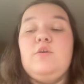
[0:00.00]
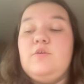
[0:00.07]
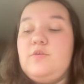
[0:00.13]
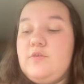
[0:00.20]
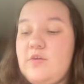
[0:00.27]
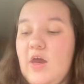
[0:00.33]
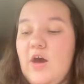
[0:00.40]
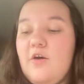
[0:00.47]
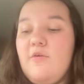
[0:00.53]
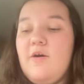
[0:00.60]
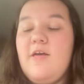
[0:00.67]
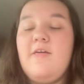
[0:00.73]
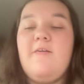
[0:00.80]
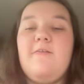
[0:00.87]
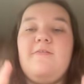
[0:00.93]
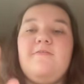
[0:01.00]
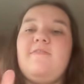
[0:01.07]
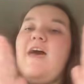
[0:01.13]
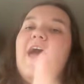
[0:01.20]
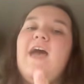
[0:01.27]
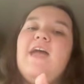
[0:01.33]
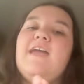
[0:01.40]
So
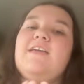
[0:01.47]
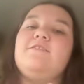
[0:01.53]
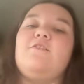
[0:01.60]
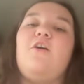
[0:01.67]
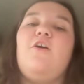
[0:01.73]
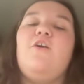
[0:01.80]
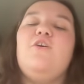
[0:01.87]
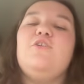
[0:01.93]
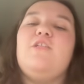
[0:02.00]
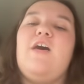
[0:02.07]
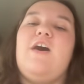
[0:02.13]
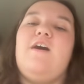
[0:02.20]
that is all